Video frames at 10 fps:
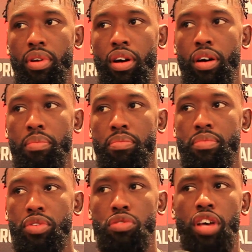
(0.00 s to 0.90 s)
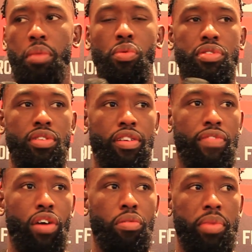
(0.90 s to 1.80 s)
No, Sadabu wasn't on the
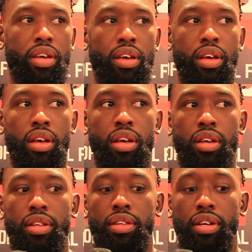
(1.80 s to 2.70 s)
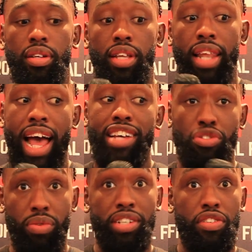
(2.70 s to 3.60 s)
flight with me. The last
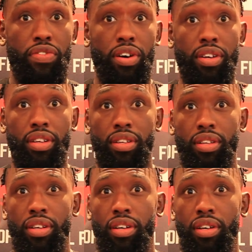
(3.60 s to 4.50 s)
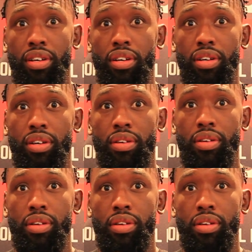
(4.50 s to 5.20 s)
dude I just fought, Magomed?